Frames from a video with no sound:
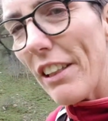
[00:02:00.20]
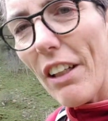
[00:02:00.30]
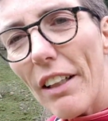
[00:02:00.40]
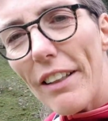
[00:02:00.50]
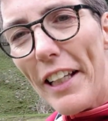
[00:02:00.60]
not
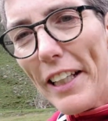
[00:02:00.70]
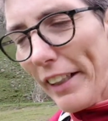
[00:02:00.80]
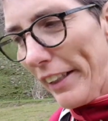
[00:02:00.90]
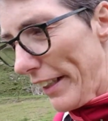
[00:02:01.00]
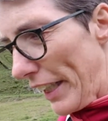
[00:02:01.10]

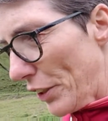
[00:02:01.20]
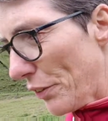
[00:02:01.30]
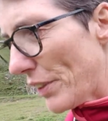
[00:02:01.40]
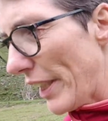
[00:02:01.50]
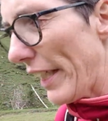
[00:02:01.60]
unlikely that
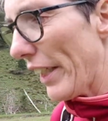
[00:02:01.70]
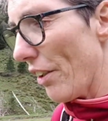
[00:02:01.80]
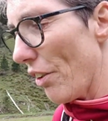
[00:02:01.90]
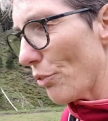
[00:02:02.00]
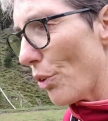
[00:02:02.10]
you've taken
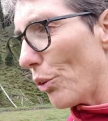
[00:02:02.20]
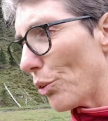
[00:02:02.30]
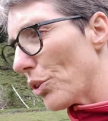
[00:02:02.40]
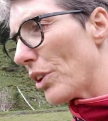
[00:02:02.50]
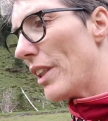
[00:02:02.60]
on roles